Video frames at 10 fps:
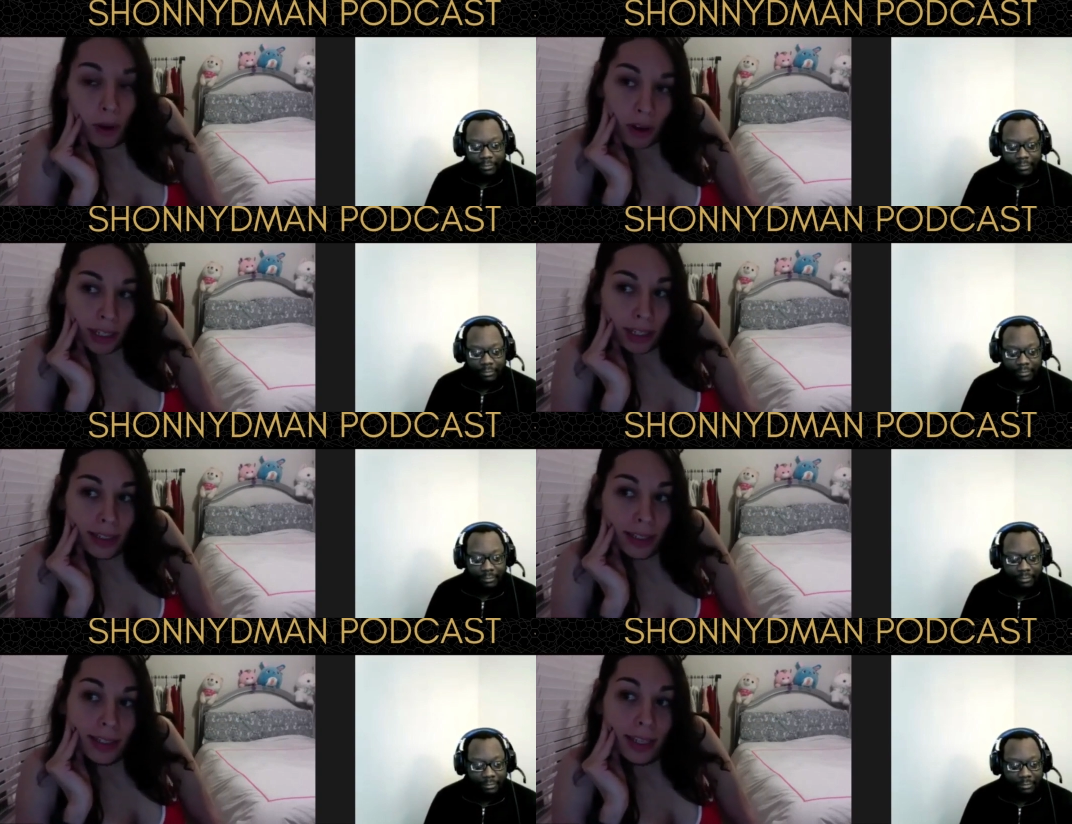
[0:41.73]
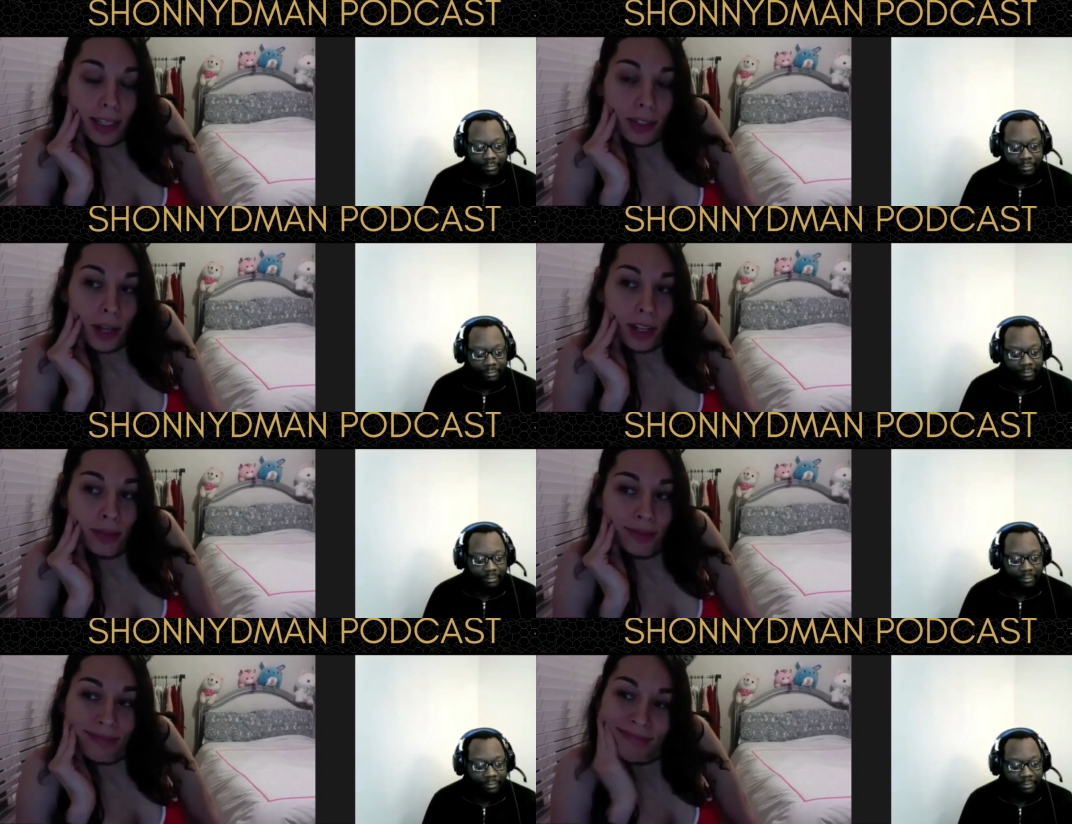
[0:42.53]
Speaker 1: modeling since then as
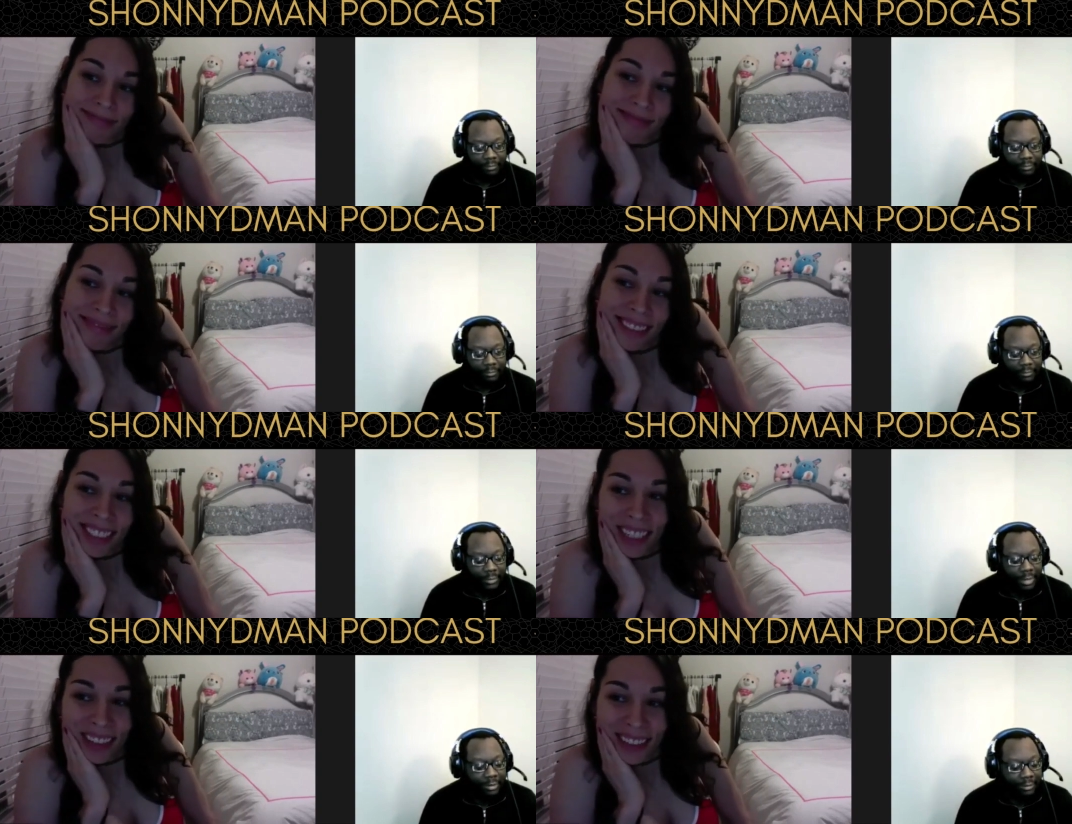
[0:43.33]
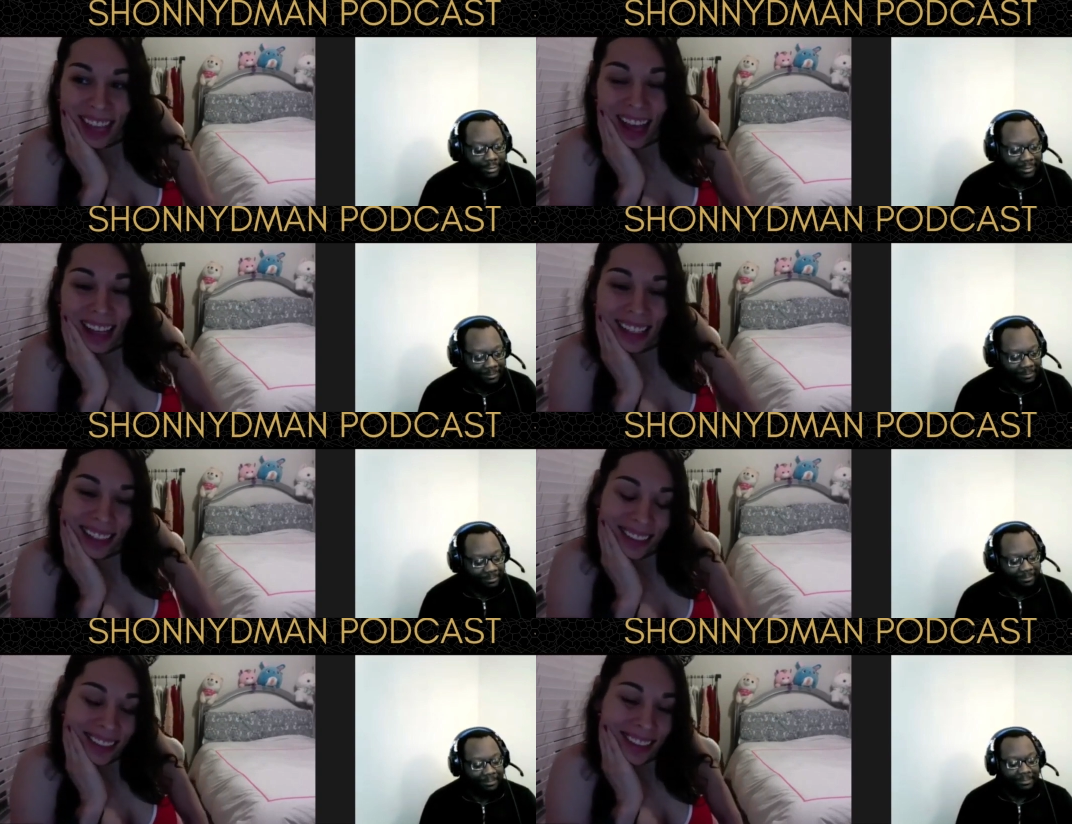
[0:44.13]
well. So, yeah.
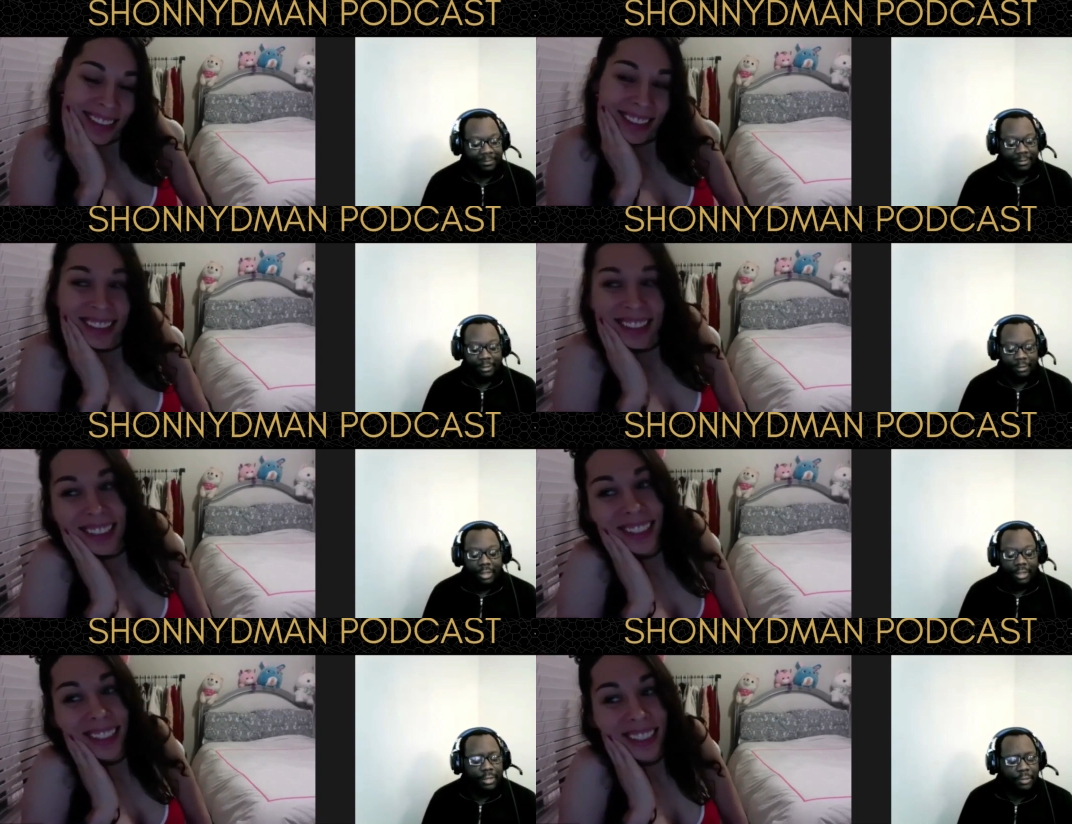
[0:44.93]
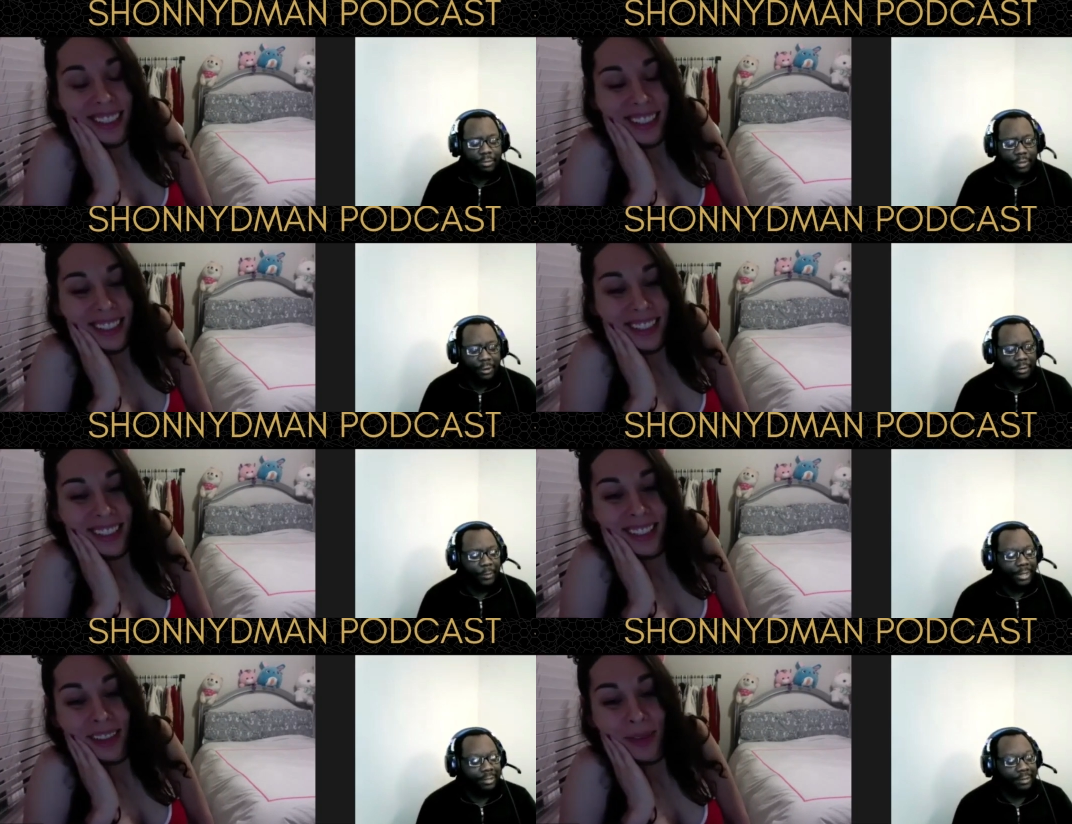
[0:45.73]
Speaker 2: Did you
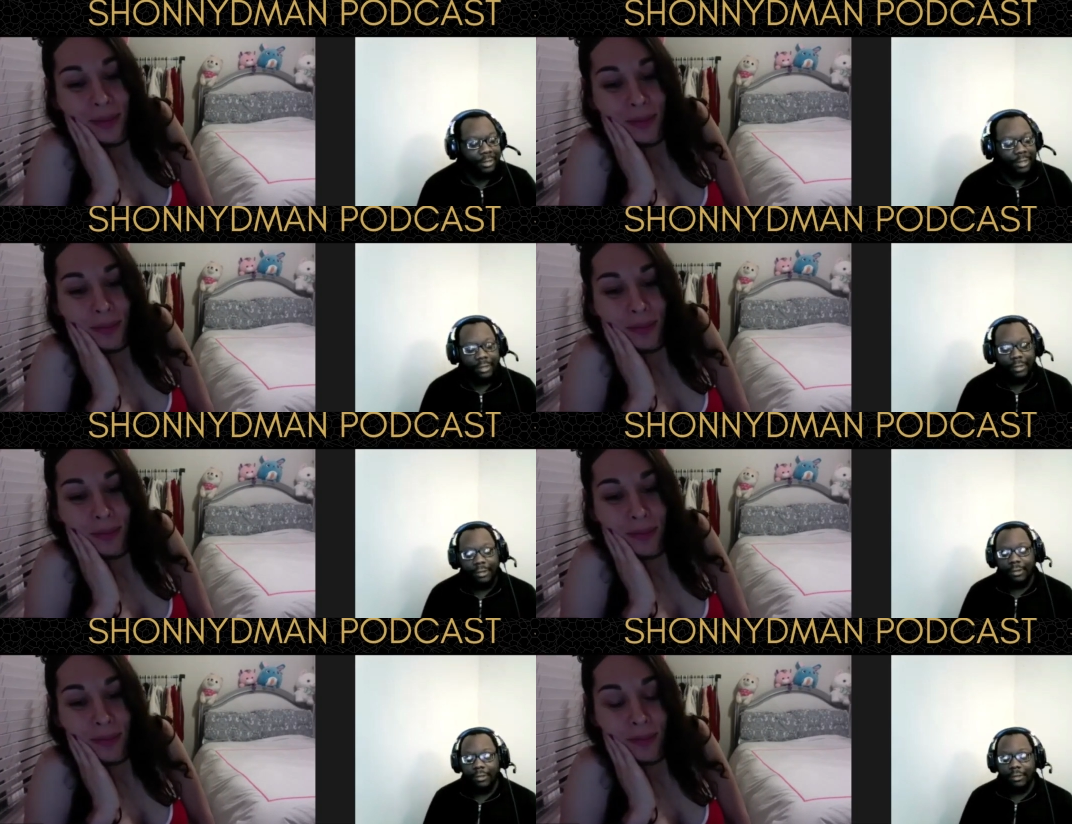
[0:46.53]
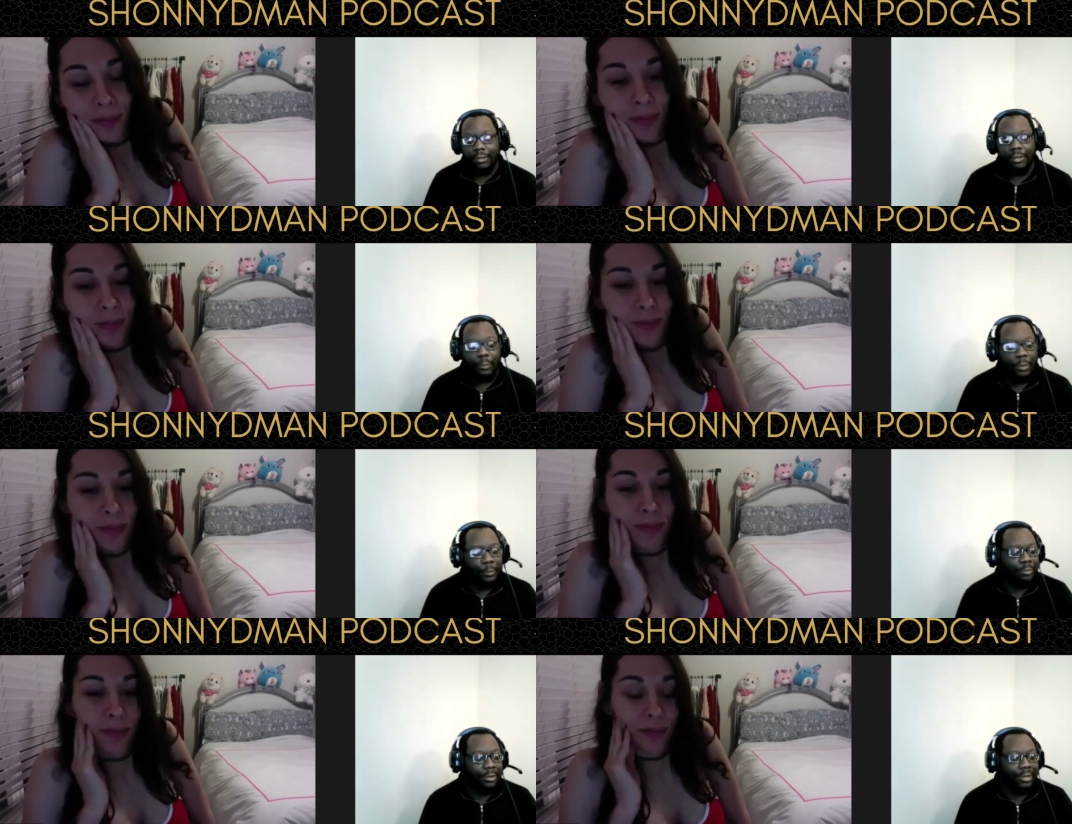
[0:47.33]
start? Wait, so did,
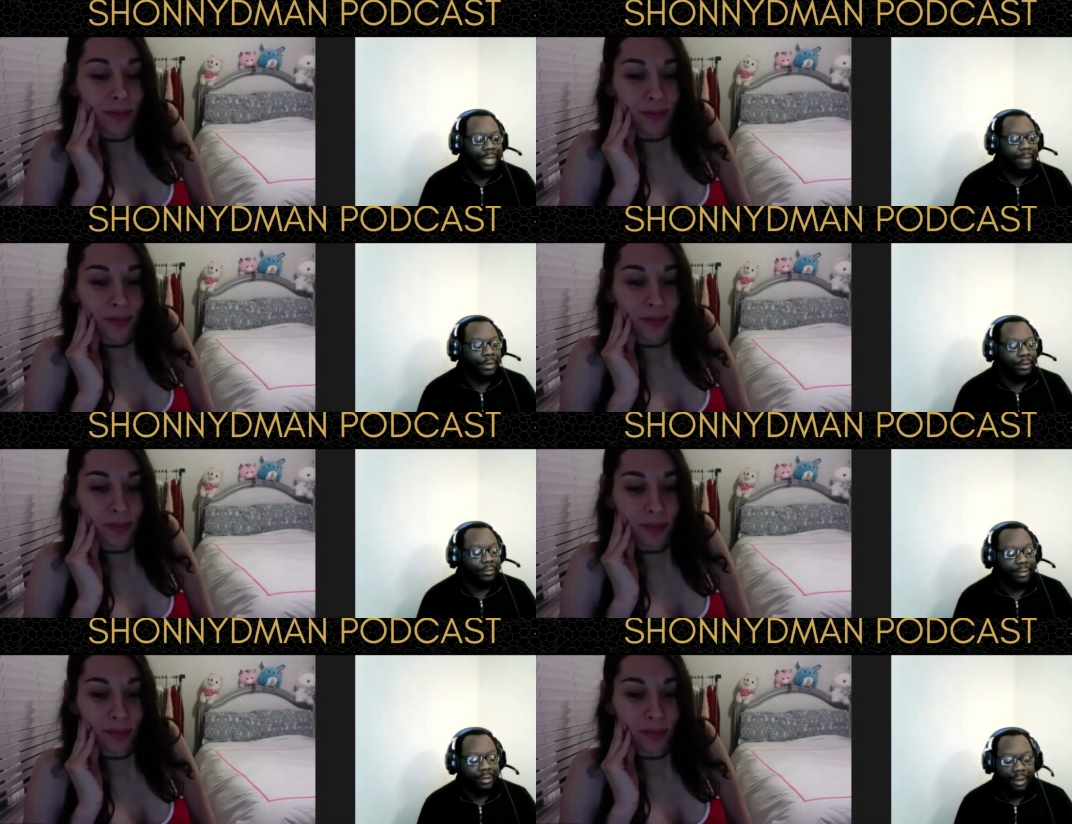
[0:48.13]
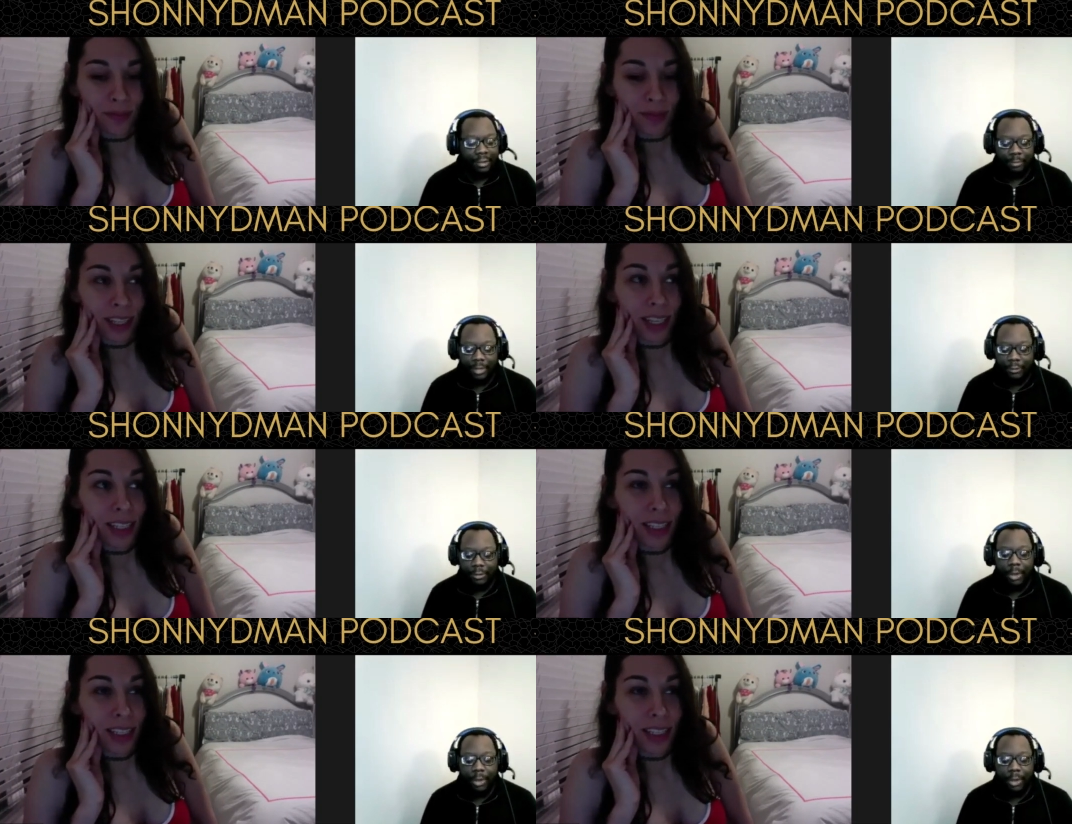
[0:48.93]
which one came first? The cosplay or